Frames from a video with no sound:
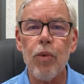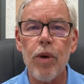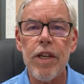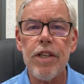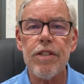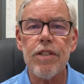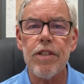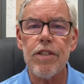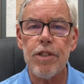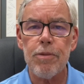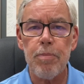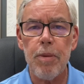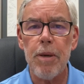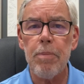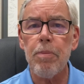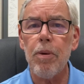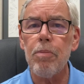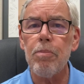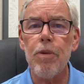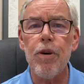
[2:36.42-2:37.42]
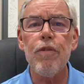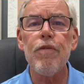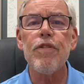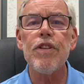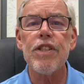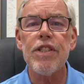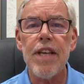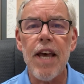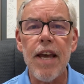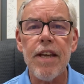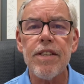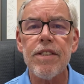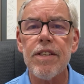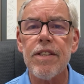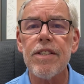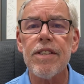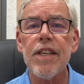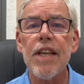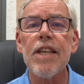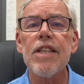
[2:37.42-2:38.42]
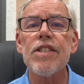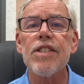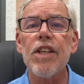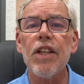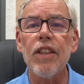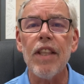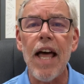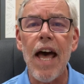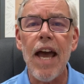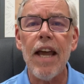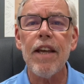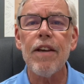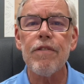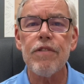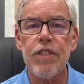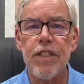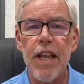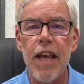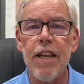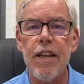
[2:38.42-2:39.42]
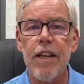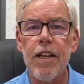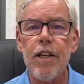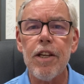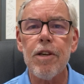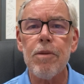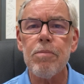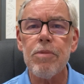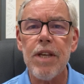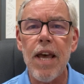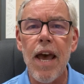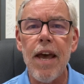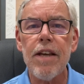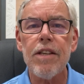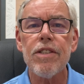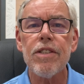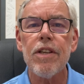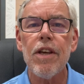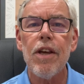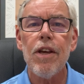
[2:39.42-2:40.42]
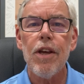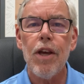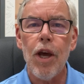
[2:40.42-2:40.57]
reasons people move to Texas is the lack of state income tax,